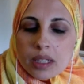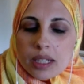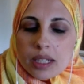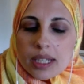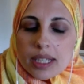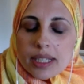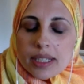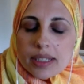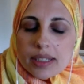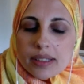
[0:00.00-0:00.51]

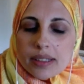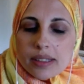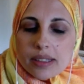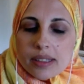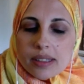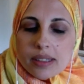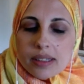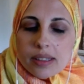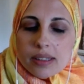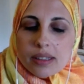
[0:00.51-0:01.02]

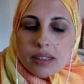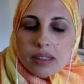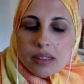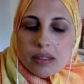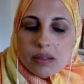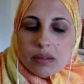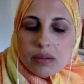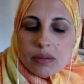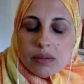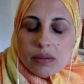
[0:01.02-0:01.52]
is
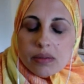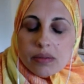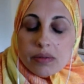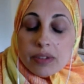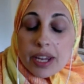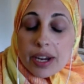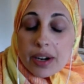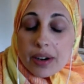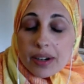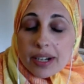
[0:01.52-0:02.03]

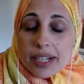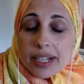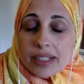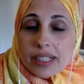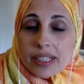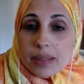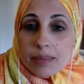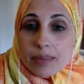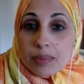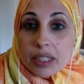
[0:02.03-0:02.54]
very
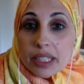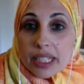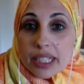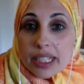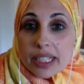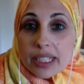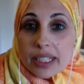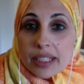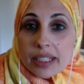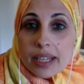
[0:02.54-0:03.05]

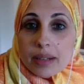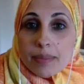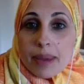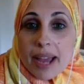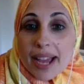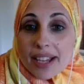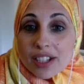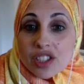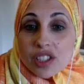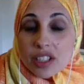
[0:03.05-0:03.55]
deeply and
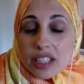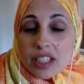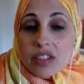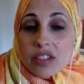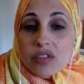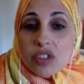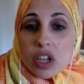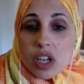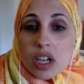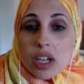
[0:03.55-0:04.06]
passionately
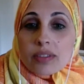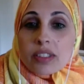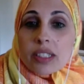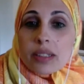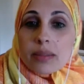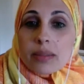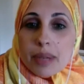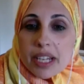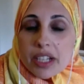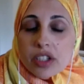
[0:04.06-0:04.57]
involved in
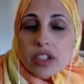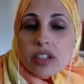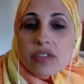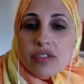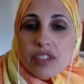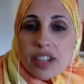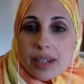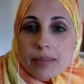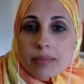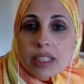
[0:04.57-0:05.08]
patient
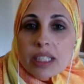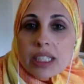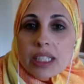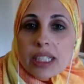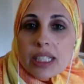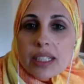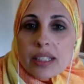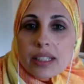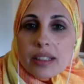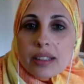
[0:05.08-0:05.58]

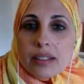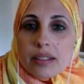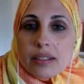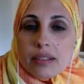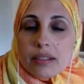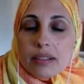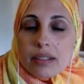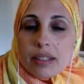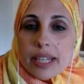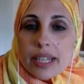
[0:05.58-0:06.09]
family
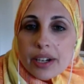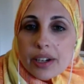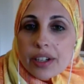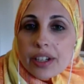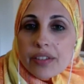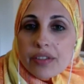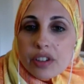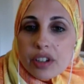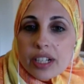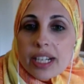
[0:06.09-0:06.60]

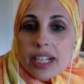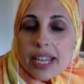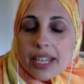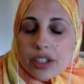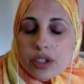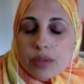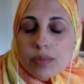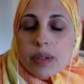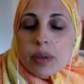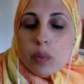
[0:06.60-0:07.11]
caregiver
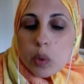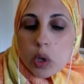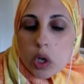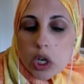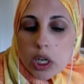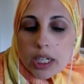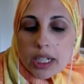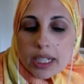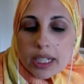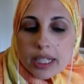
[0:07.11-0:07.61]
engagement
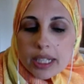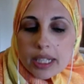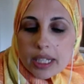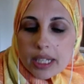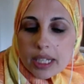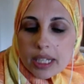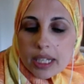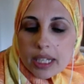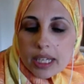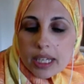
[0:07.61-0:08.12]
work,
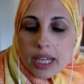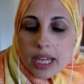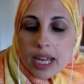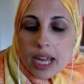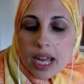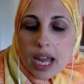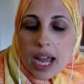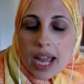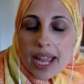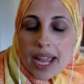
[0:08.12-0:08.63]

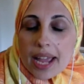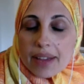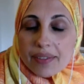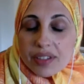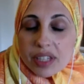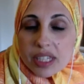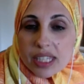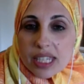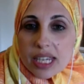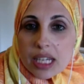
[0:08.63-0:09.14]
I have
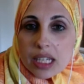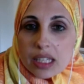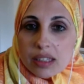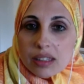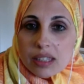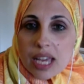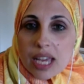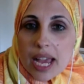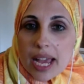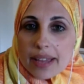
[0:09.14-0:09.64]

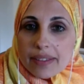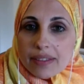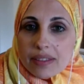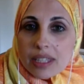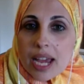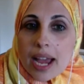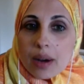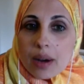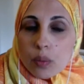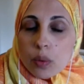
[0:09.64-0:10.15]
seen
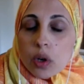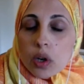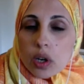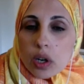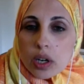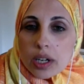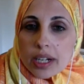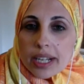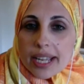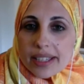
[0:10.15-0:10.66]
that
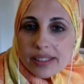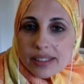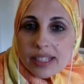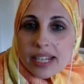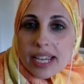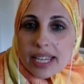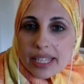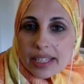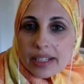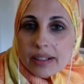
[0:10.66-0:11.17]
work has
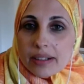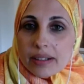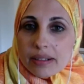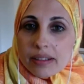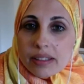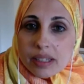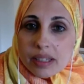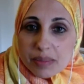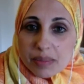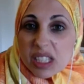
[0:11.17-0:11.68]
taken
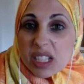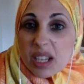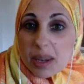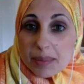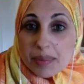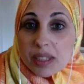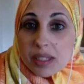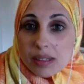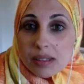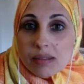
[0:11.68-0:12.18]
some
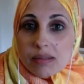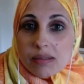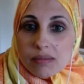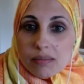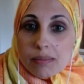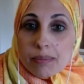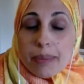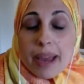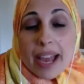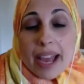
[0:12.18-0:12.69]
steps
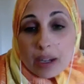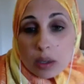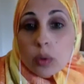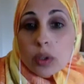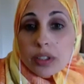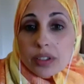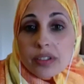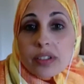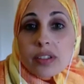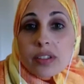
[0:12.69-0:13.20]

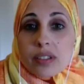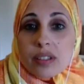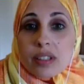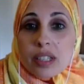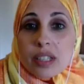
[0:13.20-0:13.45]
backwards.